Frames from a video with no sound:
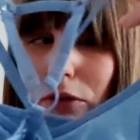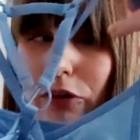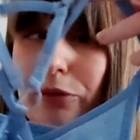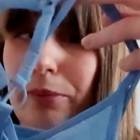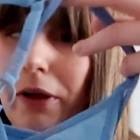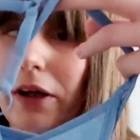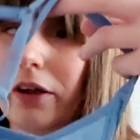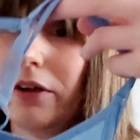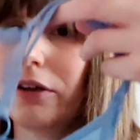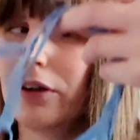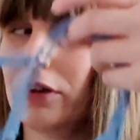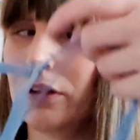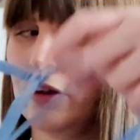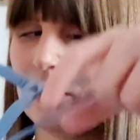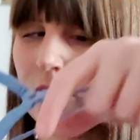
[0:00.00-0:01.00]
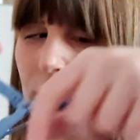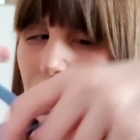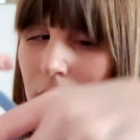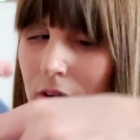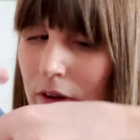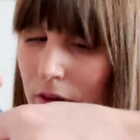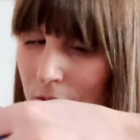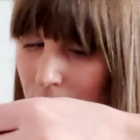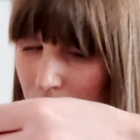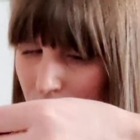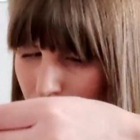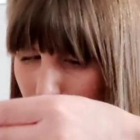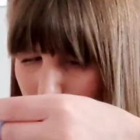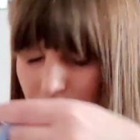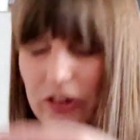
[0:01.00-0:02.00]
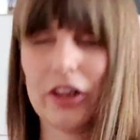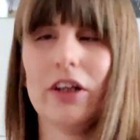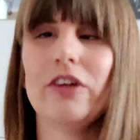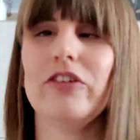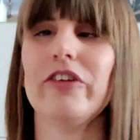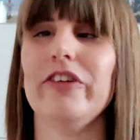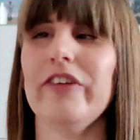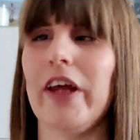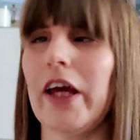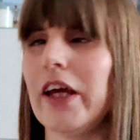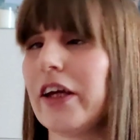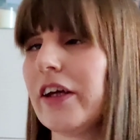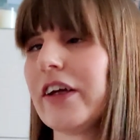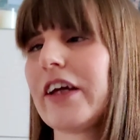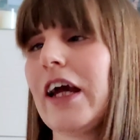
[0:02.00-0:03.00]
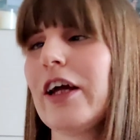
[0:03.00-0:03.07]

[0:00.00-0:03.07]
cross back, which, can I just say,